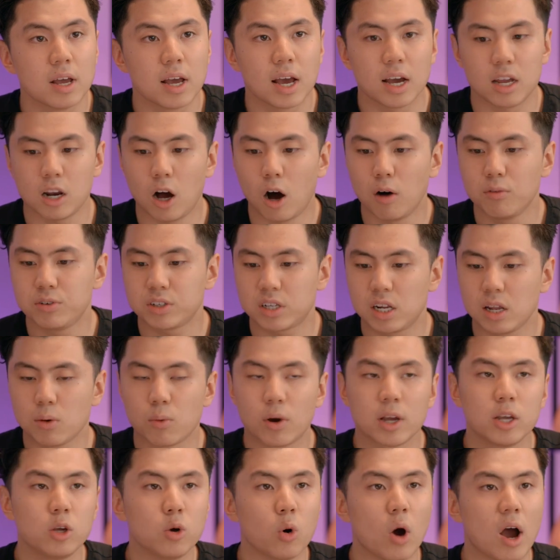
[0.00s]
And obviously
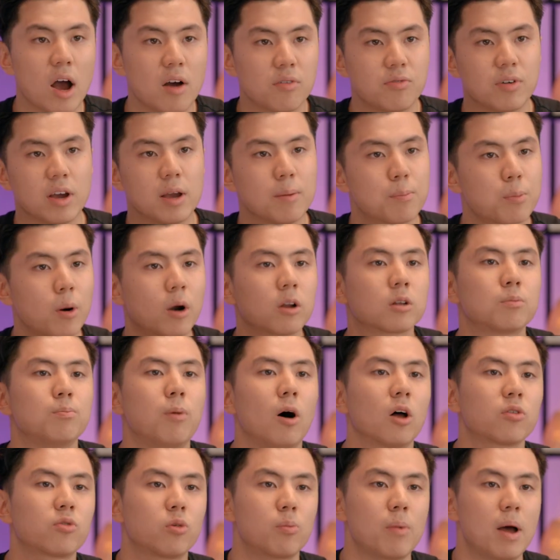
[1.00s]
when you have a product
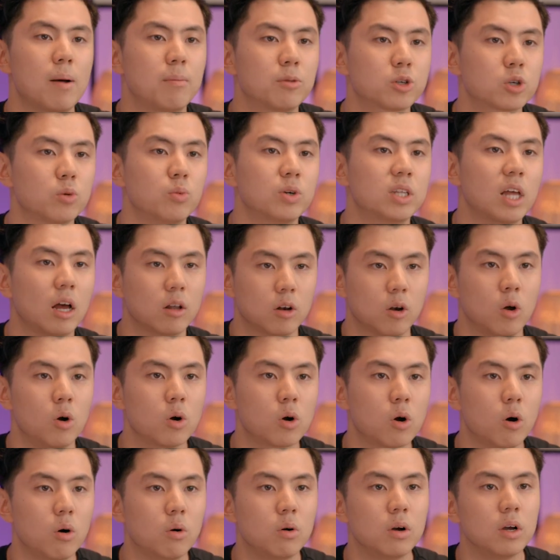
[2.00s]
bought from Amazon without
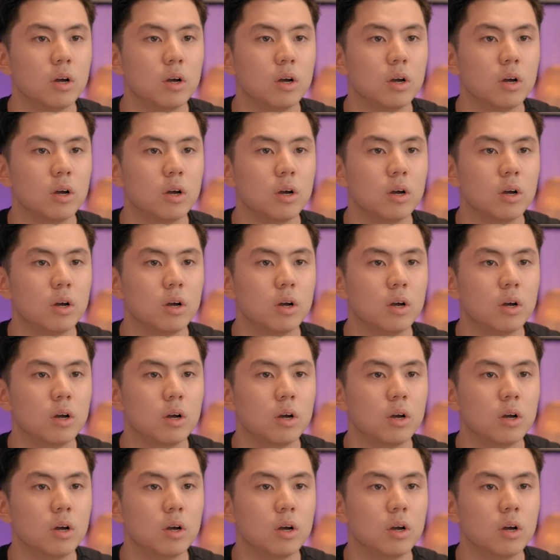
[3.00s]
logo,